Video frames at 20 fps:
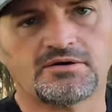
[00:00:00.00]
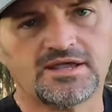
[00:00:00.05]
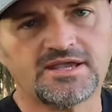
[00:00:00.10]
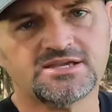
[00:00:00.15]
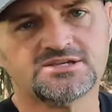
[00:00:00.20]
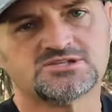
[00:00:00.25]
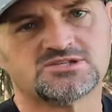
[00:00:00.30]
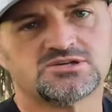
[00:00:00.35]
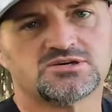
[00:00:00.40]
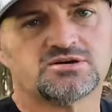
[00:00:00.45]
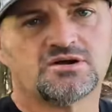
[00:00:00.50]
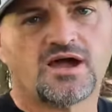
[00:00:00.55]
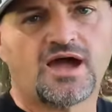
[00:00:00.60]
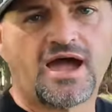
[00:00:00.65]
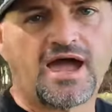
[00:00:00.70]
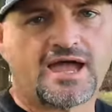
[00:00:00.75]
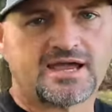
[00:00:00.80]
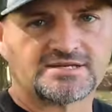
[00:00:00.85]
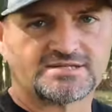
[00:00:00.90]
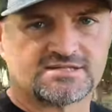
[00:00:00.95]
it easier
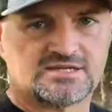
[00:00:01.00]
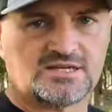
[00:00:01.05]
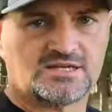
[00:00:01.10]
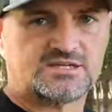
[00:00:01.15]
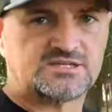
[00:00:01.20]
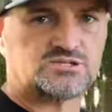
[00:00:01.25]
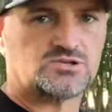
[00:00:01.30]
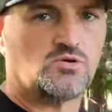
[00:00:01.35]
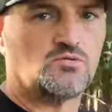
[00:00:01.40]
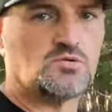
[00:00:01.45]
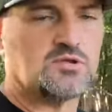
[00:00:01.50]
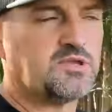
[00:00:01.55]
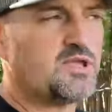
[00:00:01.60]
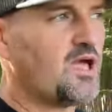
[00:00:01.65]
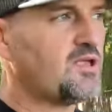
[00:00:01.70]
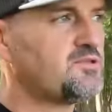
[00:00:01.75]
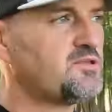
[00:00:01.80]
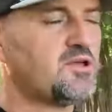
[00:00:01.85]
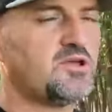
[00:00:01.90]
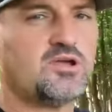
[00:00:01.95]
access. So
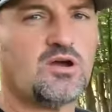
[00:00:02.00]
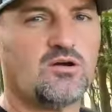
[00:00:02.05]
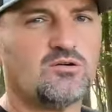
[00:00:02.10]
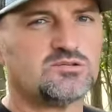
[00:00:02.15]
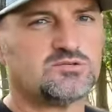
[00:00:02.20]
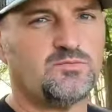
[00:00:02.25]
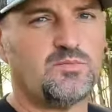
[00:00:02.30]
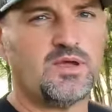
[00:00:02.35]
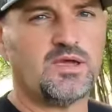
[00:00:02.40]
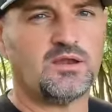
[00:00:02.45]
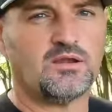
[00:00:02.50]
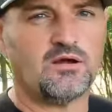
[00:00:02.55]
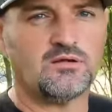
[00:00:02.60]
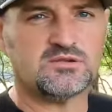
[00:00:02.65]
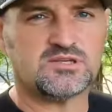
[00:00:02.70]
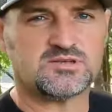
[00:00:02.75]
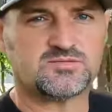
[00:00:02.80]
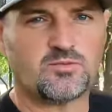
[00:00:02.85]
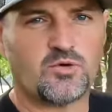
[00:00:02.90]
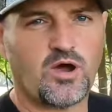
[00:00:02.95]
without the goats being on
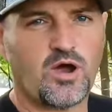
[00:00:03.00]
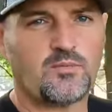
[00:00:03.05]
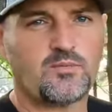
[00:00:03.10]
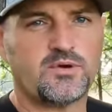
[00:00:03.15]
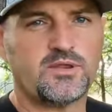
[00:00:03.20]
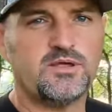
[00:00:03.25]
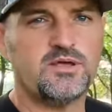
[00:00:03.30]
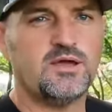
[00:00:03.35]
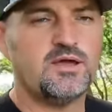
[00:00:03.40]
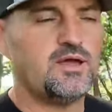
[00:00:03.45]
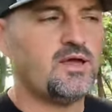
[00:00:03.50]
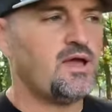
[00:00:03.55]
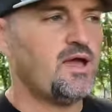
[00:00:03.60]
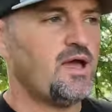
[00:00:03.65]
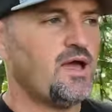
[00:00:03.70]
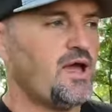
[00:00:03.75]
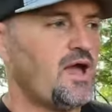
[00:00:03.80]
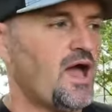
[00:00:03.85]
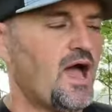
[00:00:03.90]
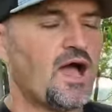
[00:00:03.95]
this property,
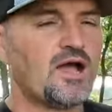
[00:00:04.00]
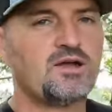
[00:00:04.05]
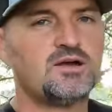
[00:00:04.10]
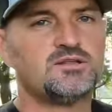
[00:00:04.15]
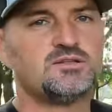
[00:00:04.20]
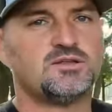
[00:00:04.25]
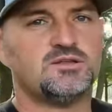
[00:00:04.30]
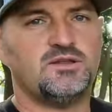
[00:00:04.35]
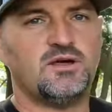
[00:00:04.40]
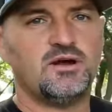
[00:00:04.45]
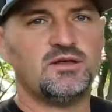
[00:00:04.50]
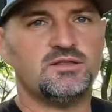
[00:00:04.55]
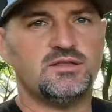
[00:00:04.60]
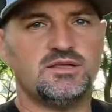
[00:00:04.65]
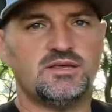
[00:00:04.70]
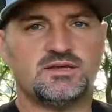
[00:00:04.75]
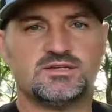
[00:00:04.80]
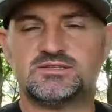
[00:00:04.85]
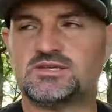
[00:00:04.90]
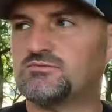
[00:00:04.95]
I couldn't have done
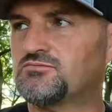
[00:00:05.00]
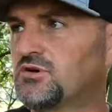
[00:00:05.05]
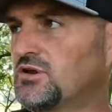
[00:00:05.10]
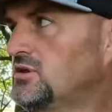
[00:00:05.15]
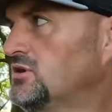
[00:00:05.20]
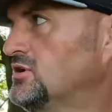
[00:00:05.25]
this. It would